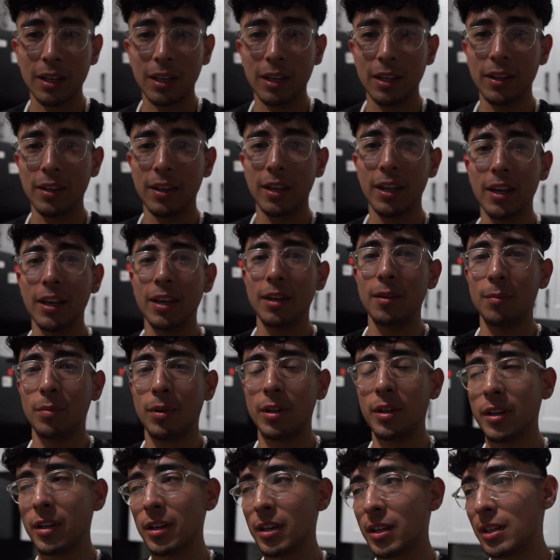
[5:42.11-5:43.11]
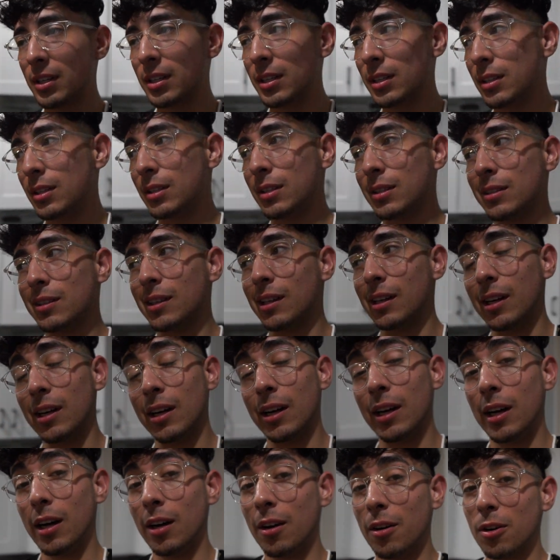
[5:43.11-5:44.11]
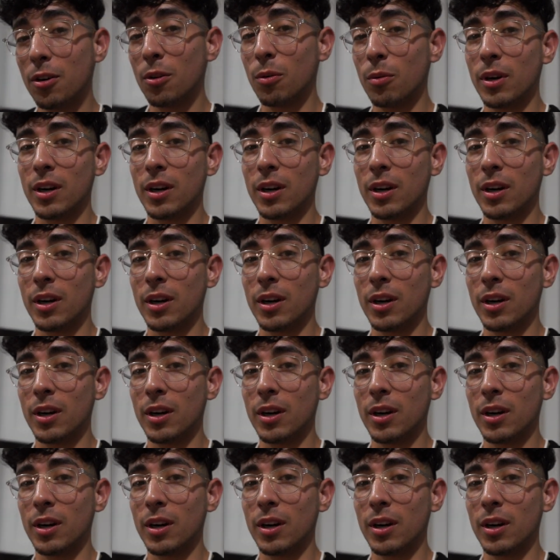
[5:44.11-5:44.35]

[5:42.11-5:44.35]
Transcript: And then probably, I don't know